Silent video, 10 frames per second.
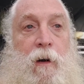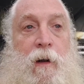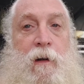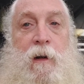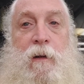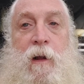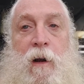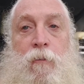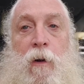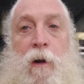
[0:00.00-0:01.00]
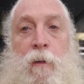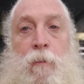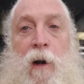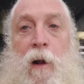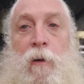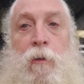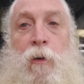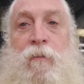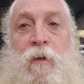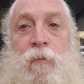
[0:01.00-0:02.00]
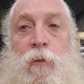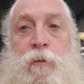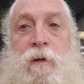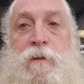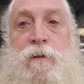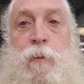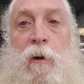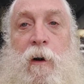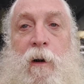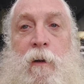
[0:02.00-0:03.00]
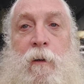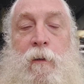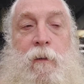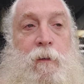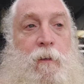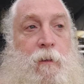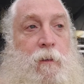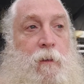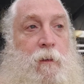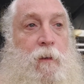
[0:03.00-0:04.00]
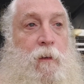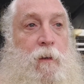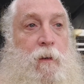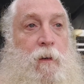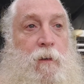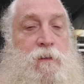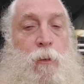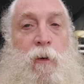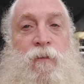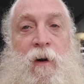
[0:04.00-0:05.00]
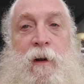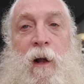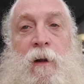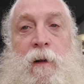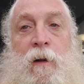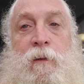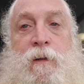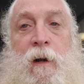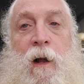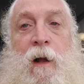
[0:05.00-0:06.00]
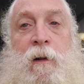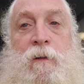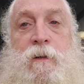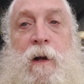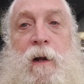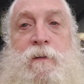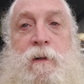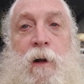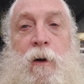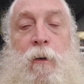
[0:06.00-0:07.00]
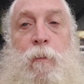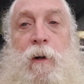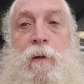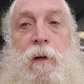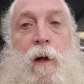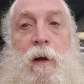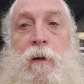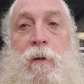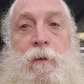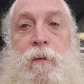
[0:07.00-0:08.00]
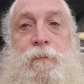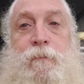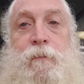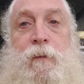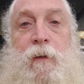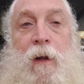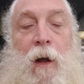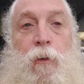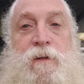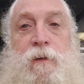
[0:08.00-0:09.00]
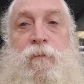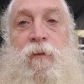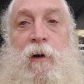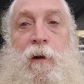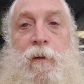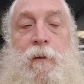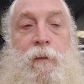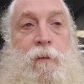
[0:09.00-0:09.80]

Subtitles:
He did get it running, but I don't know if the voltage is working. So we'll find out later today. I'll let you guys know, but yeah, it wasn't fun.